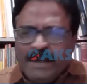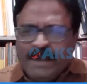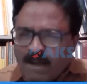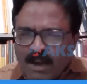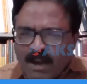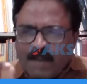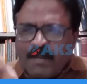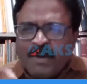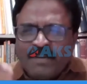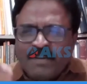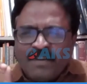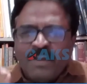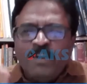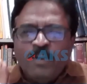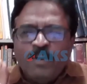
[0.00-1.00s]
It all
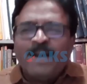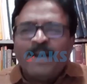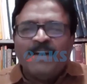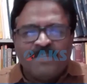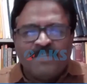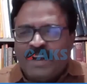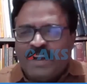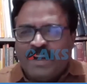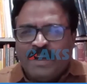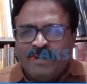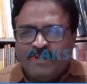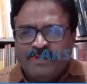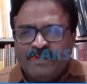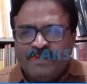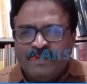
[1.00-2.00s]
depends on your understanding.